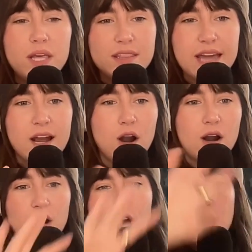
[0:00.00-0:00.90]
they
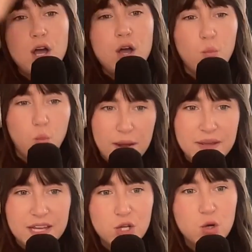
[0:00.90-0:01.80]
are
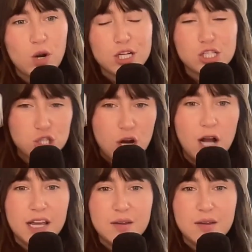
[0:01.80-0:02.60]
women who are strong